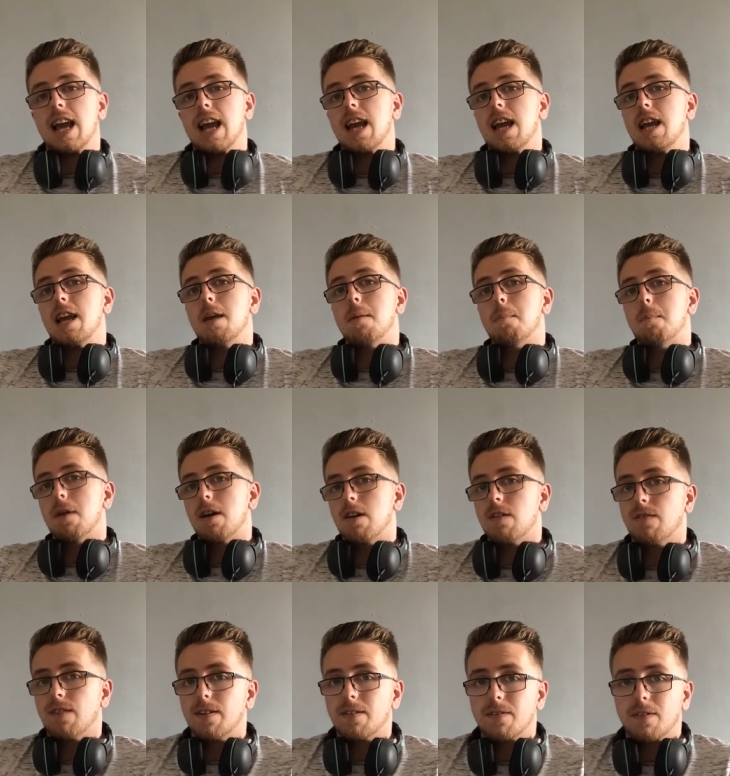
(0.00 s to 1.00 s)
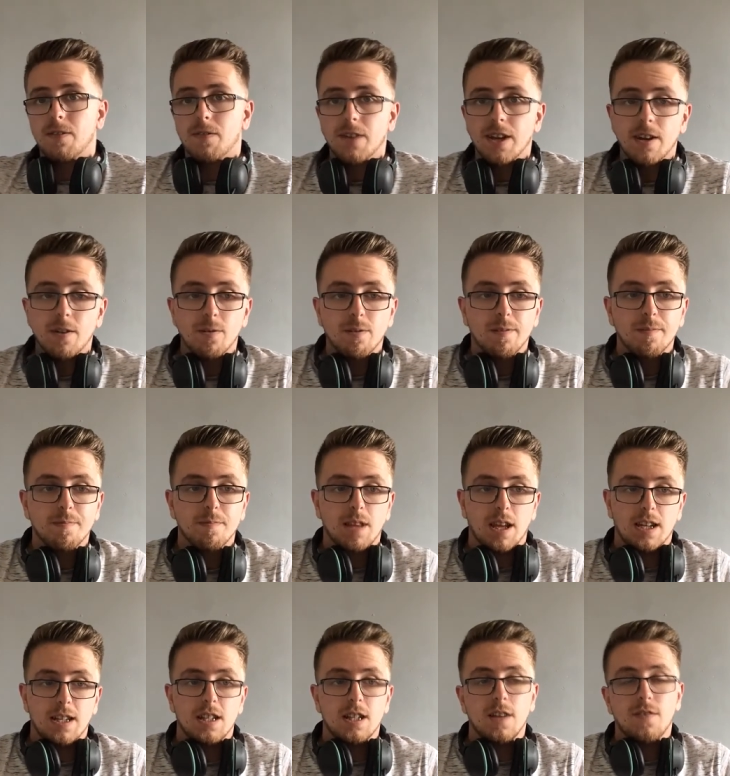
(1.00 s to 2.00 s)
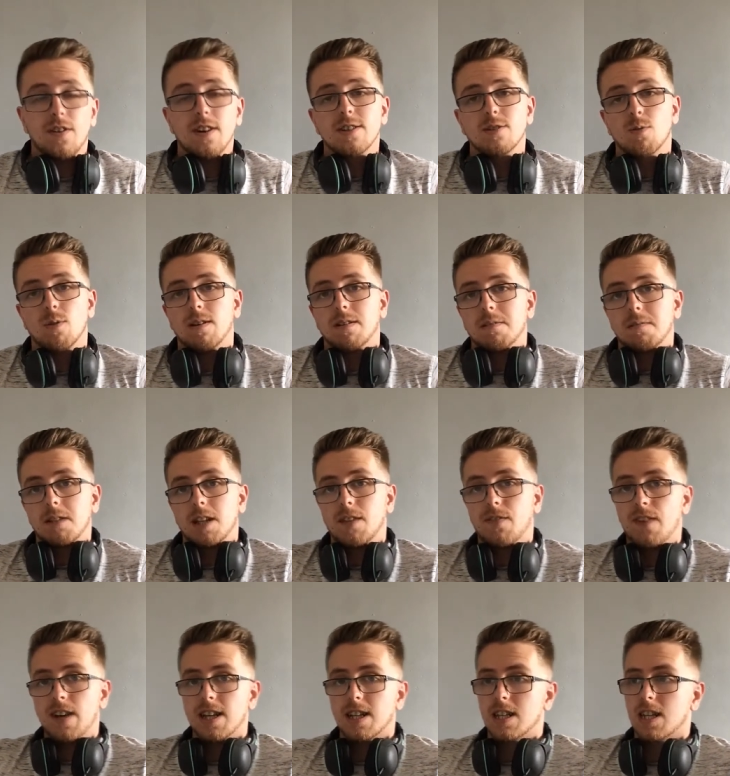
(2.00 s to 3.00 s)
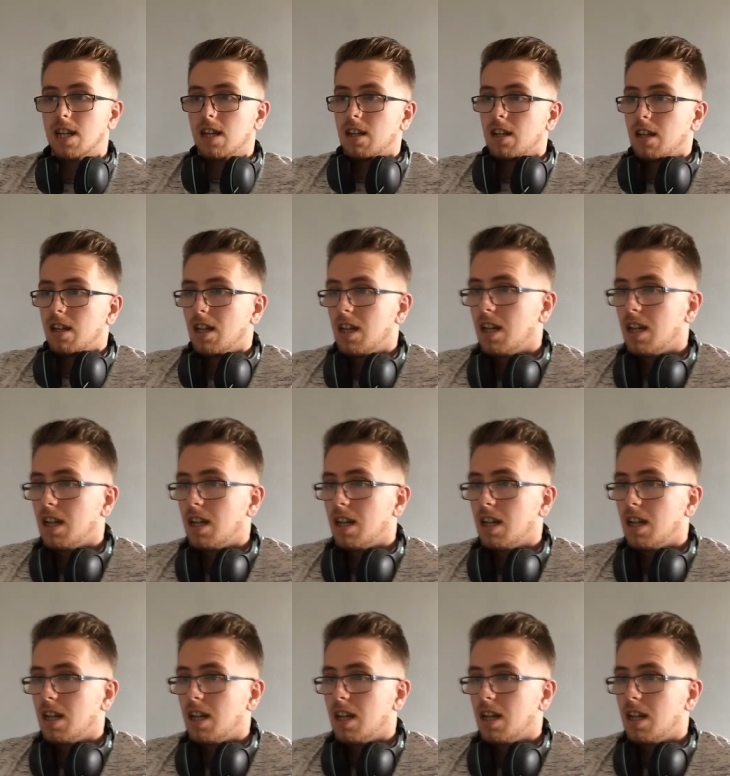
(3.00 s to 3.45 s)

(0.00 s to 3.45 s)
a bit of a review. The first one, the fixer.